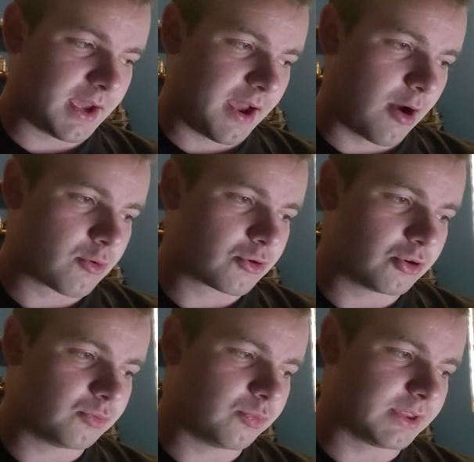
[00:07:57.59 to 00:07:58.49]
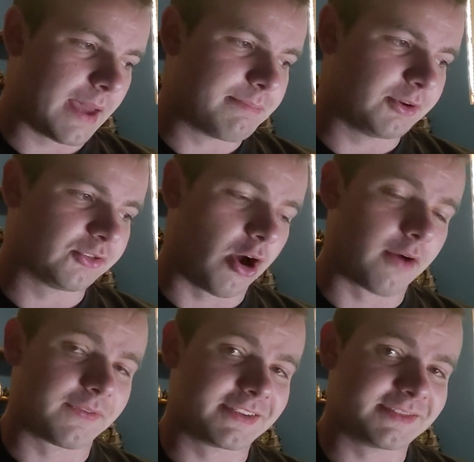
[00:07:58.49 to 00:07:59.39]
how good will that Bills
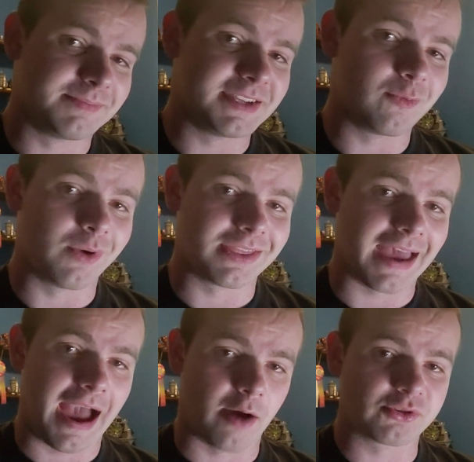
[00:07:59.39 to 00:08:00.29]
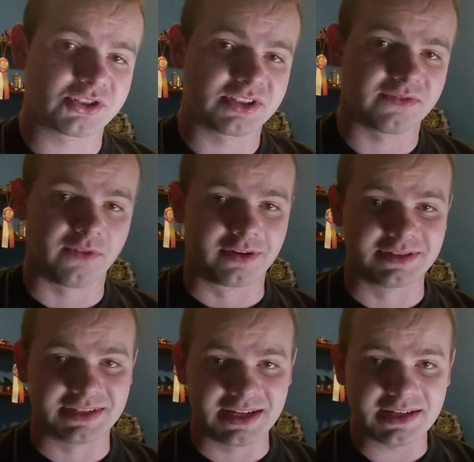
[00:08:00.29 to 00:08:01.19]
offense be without
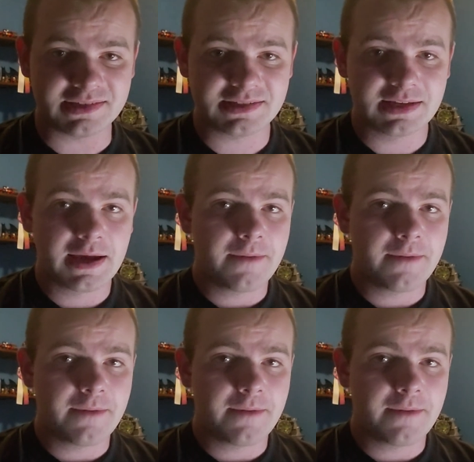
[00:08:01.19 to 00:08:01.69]
Stephon Diggs?